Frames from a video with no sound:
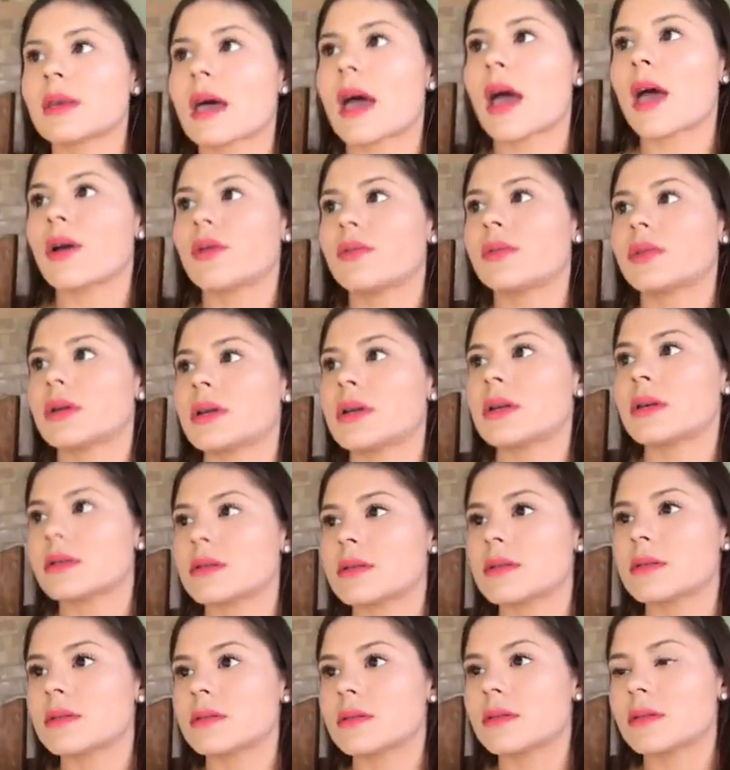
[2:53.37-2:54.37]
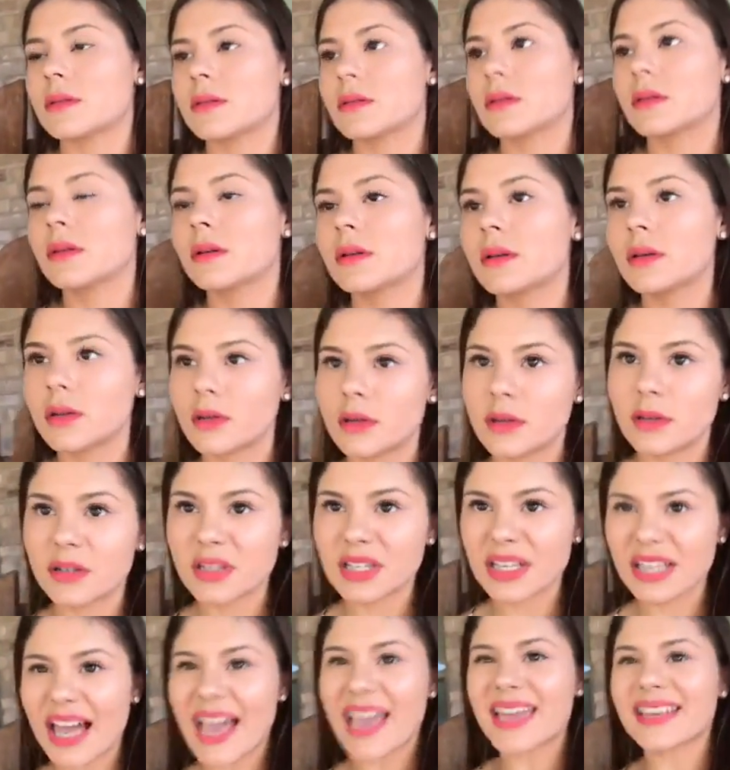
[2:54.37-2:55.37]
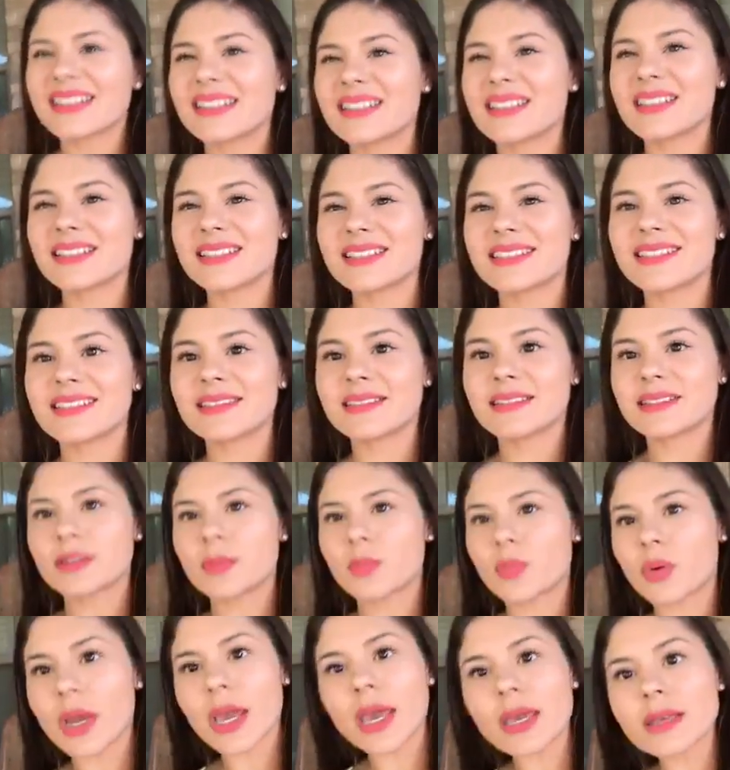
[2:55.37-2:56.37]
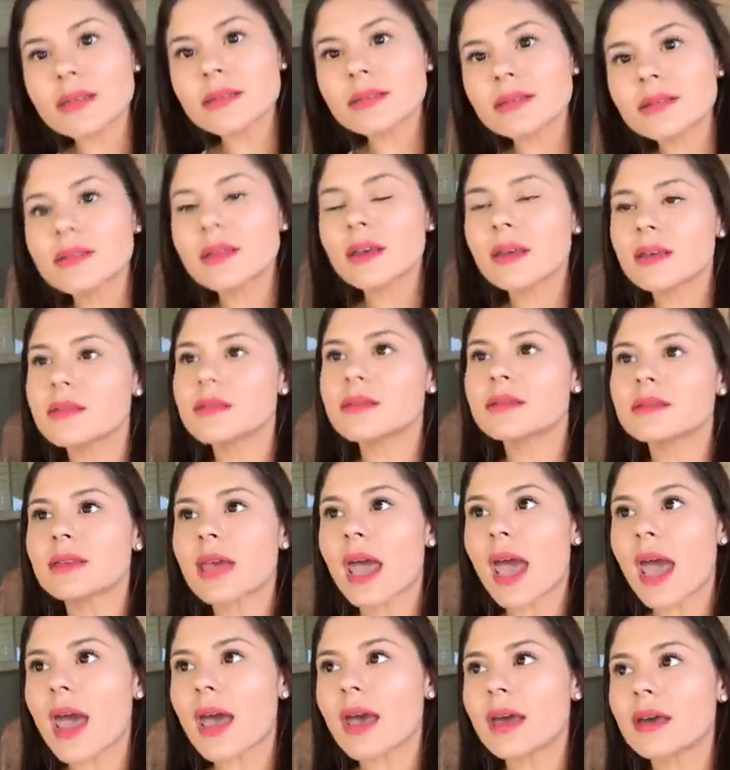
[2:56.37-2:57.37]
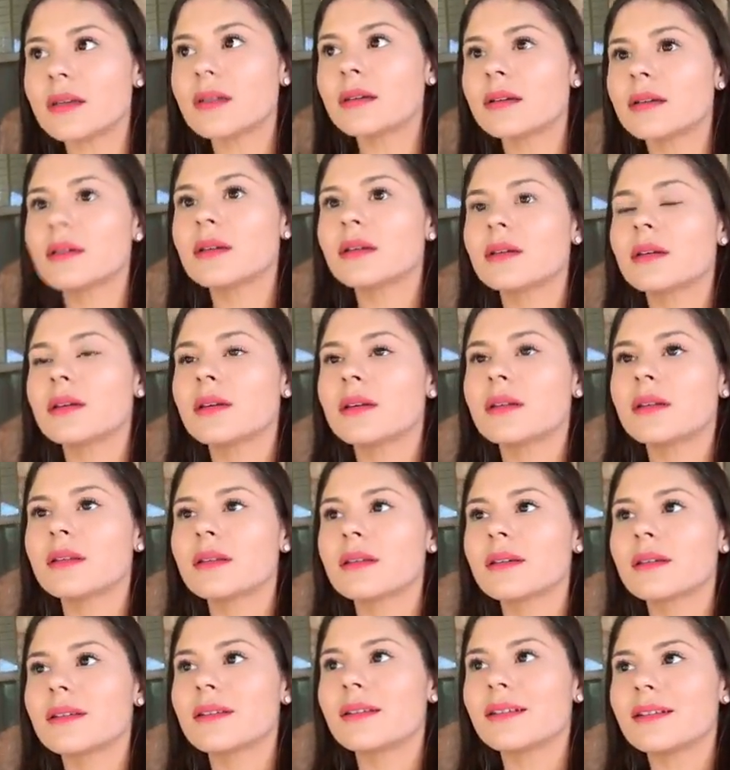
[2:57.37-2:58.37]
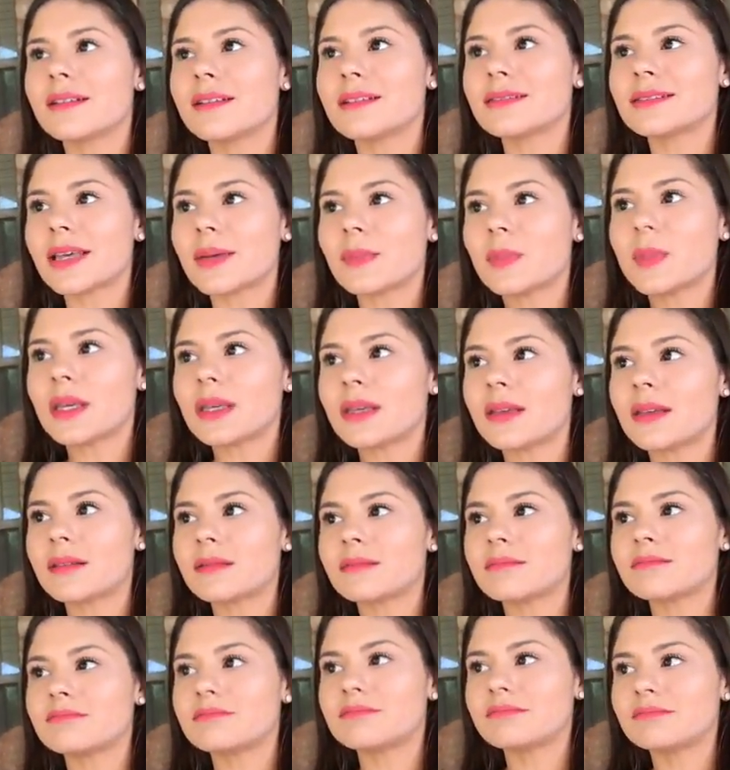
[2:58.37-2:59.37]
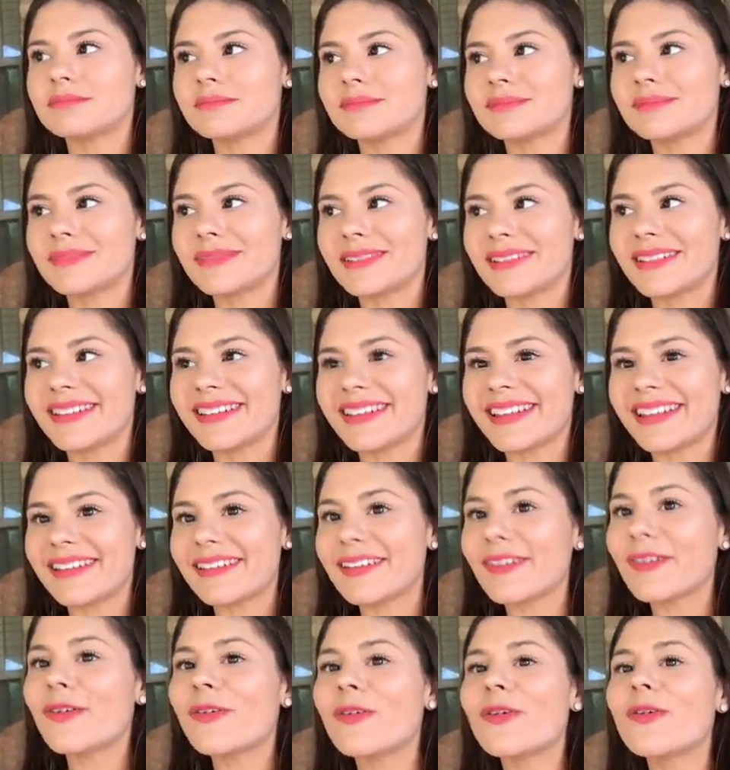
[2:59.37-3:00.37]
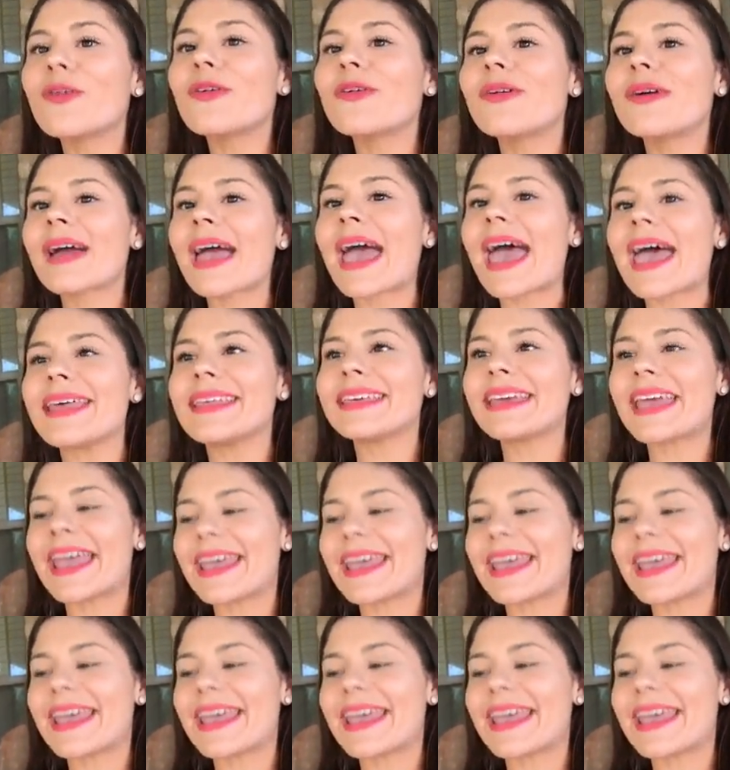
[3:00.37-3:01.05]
I was kind of depressed, sad, because I mean, who at